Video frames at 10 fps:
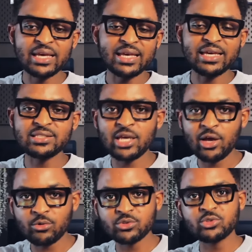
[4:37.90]
It
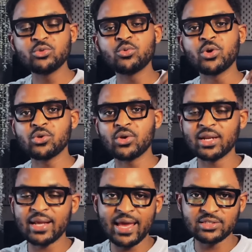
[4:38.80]
tells you when you get
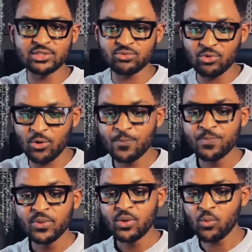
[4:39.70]
an answer wrong,
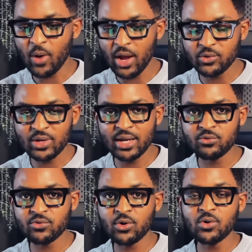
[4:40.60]
why you got it
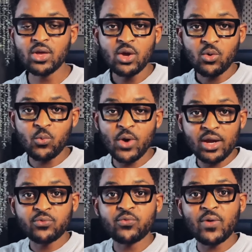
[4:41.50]
wrong, where
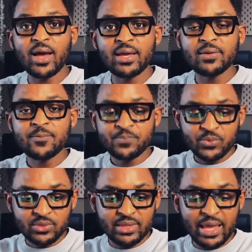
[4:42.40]
to find
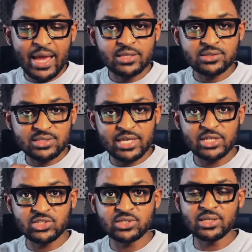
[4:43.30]
that
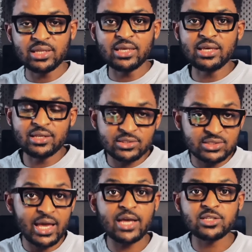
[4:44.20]
section in the
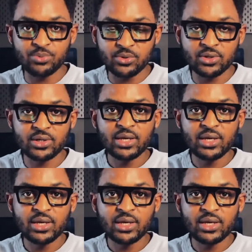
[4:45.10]
textbook